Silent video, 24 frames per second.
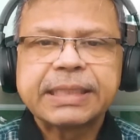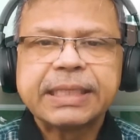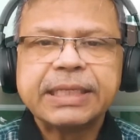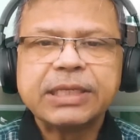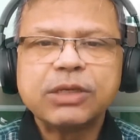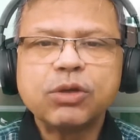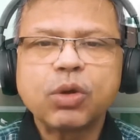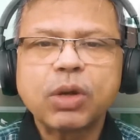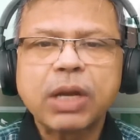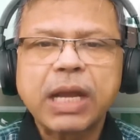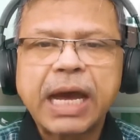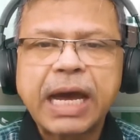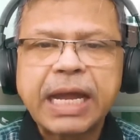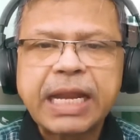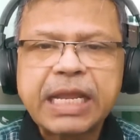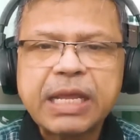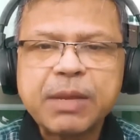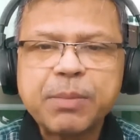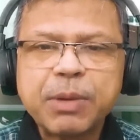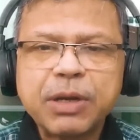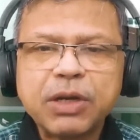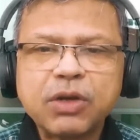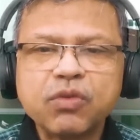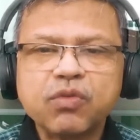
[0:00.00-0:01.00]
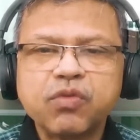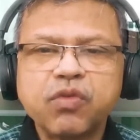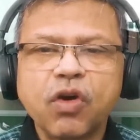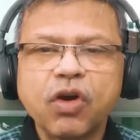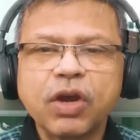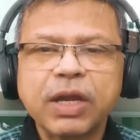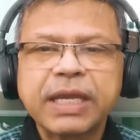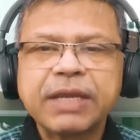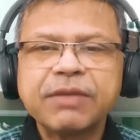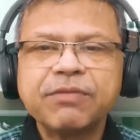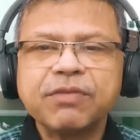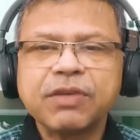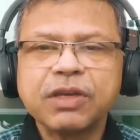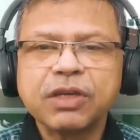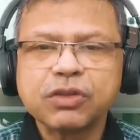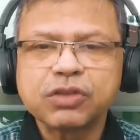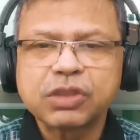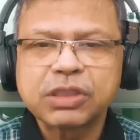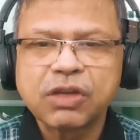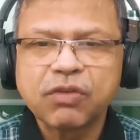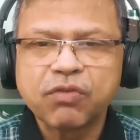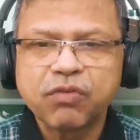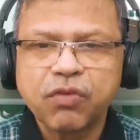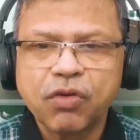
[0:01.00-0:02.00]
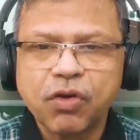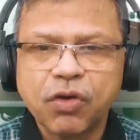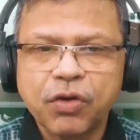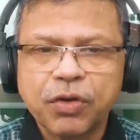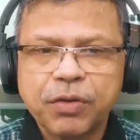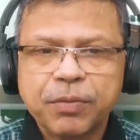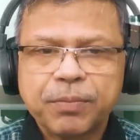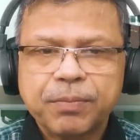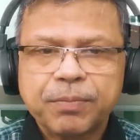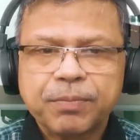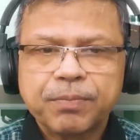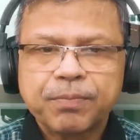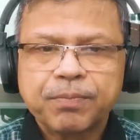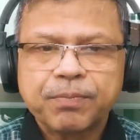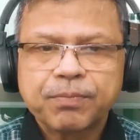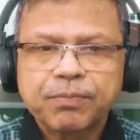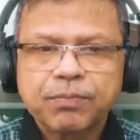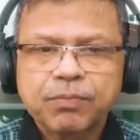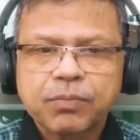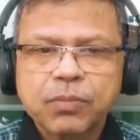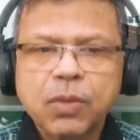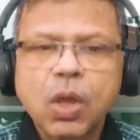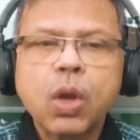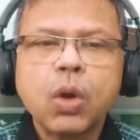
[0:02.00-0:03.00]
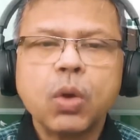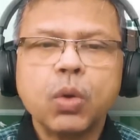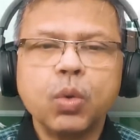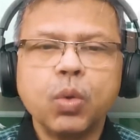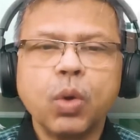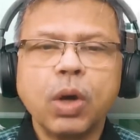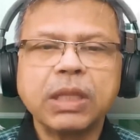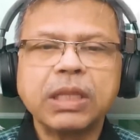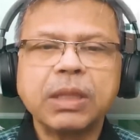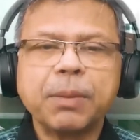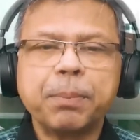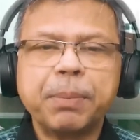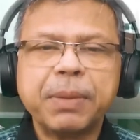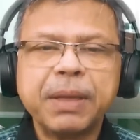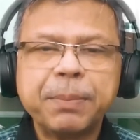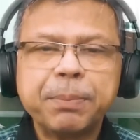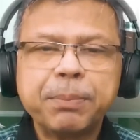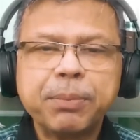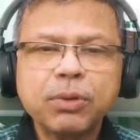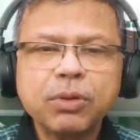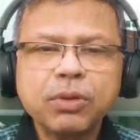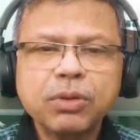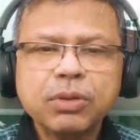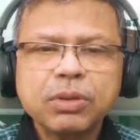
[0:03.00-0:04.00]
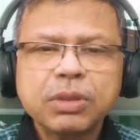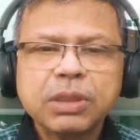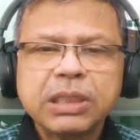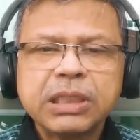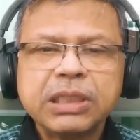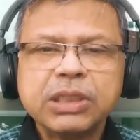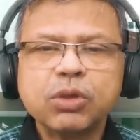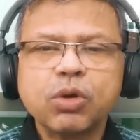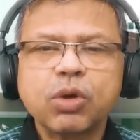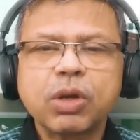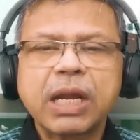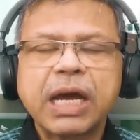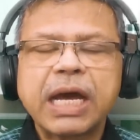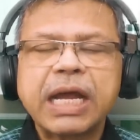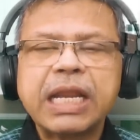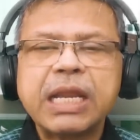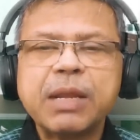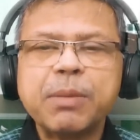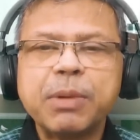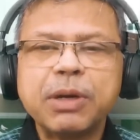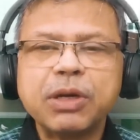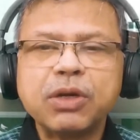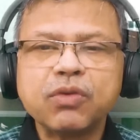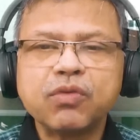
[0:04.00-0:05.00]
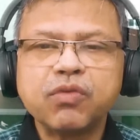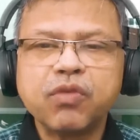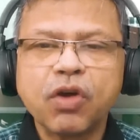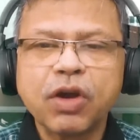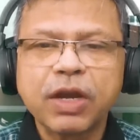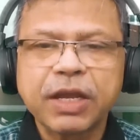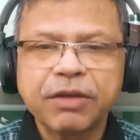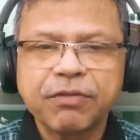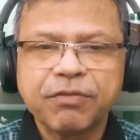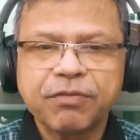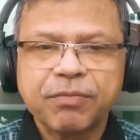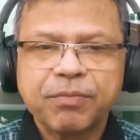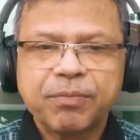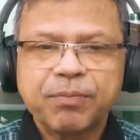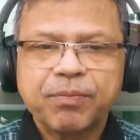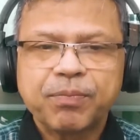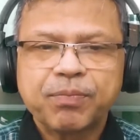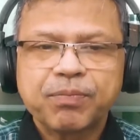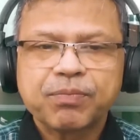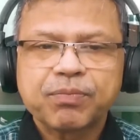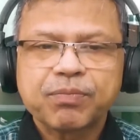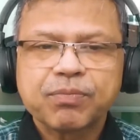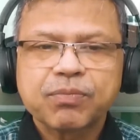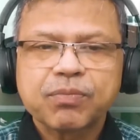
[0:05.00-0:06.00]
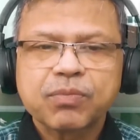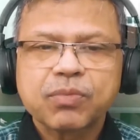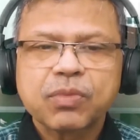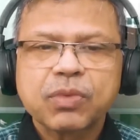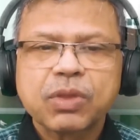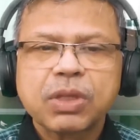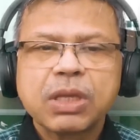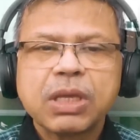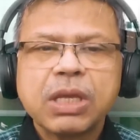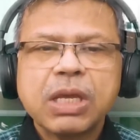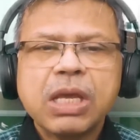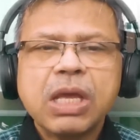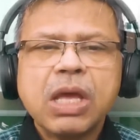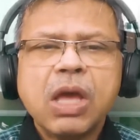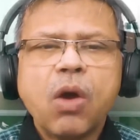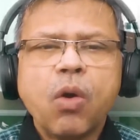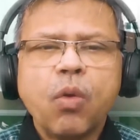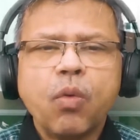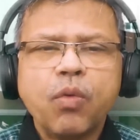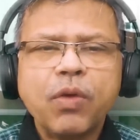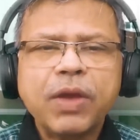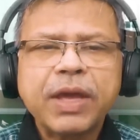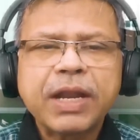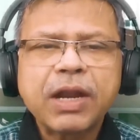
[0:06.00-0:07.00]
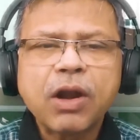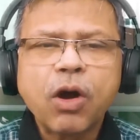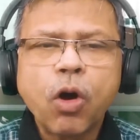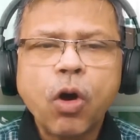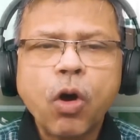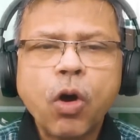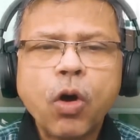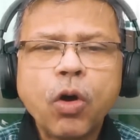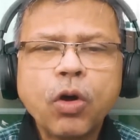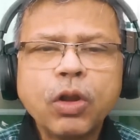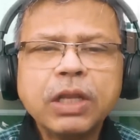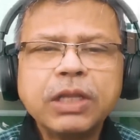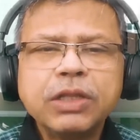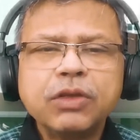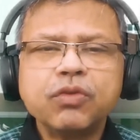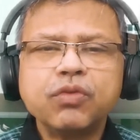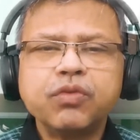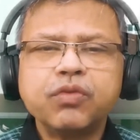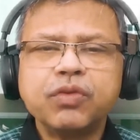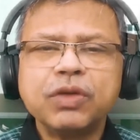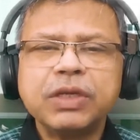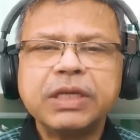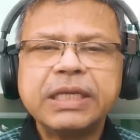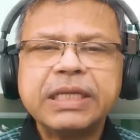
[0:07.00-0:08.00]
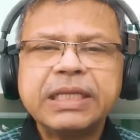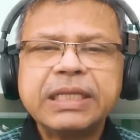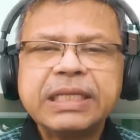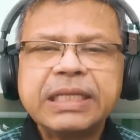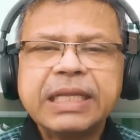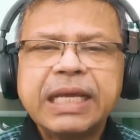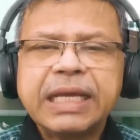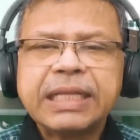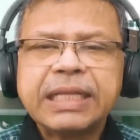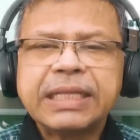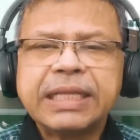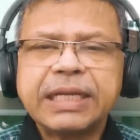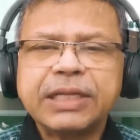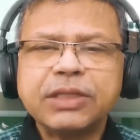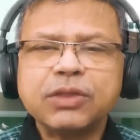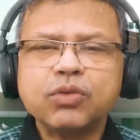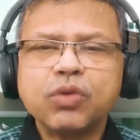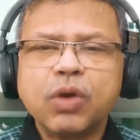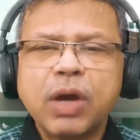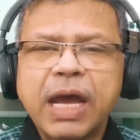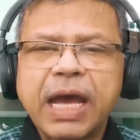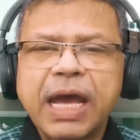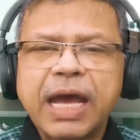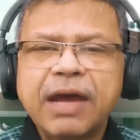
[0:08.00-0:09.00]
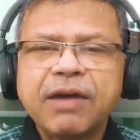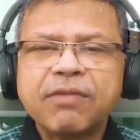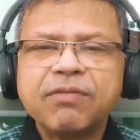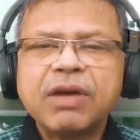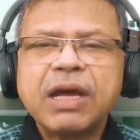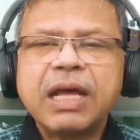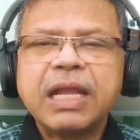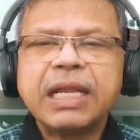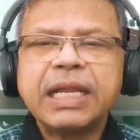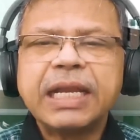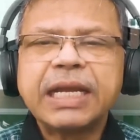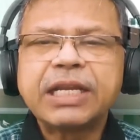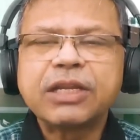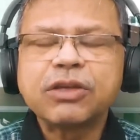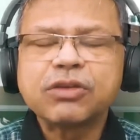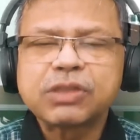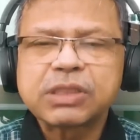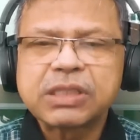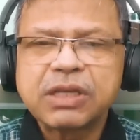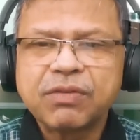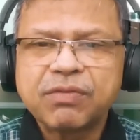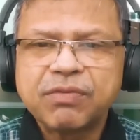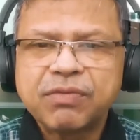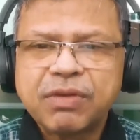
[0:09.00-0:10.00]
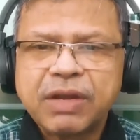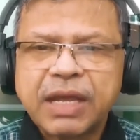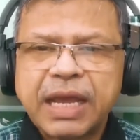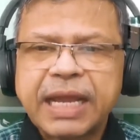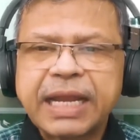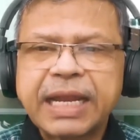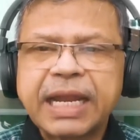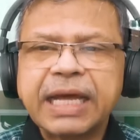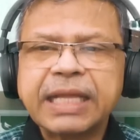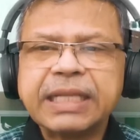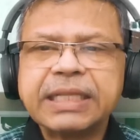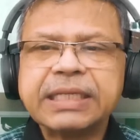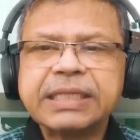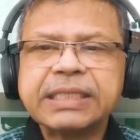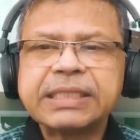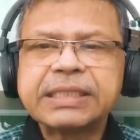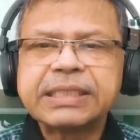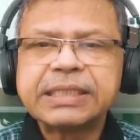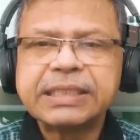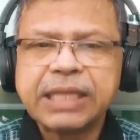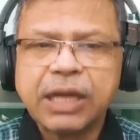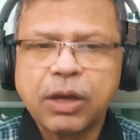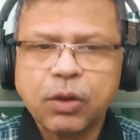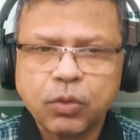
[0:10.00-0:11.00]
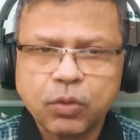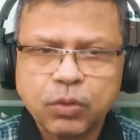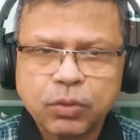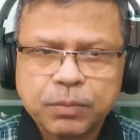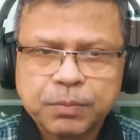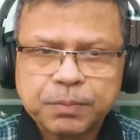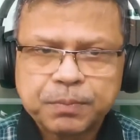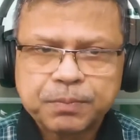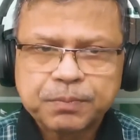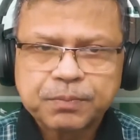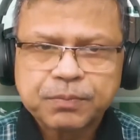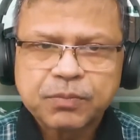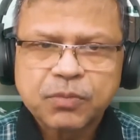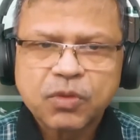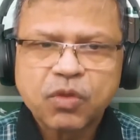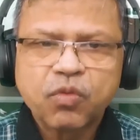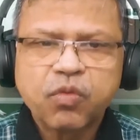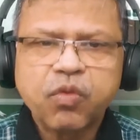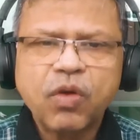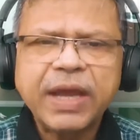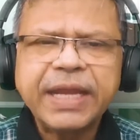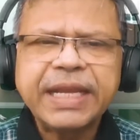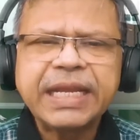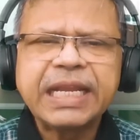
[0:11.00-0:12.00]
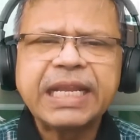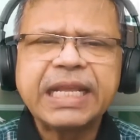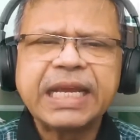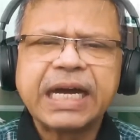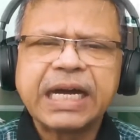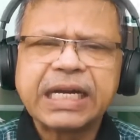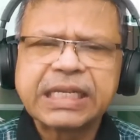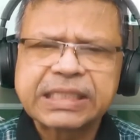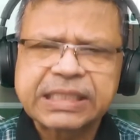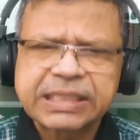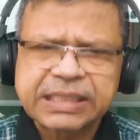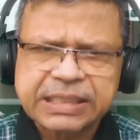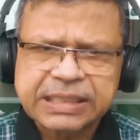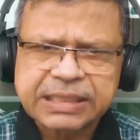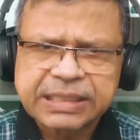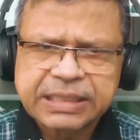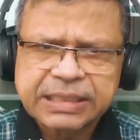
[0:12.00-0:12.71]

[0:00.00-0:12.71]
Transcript: you are unable to forgive yourself for? Who are the people you are unable to forgive? Where all you feel that you have let yourself and others down. Finally, ask